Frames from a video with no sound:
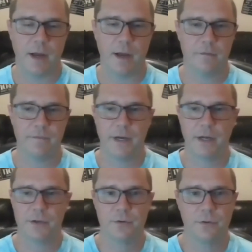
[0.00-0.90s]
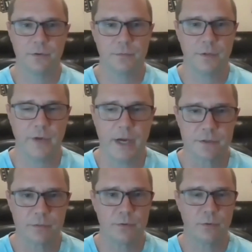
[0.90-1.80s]
financial
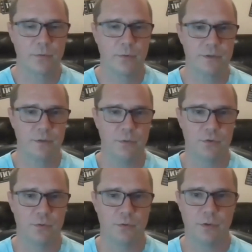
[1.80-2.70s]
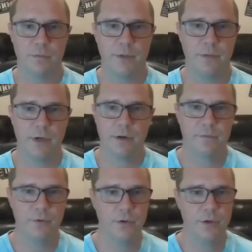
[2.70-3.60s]
advisor with Northwestern Mutual. Been there a
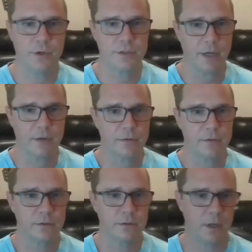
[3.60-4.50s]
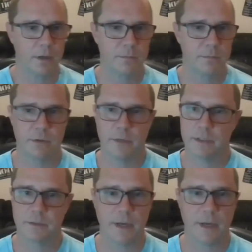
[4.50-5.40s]
few years now. So
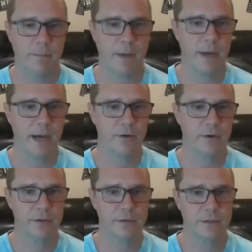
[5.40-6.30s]
that's kind of my background.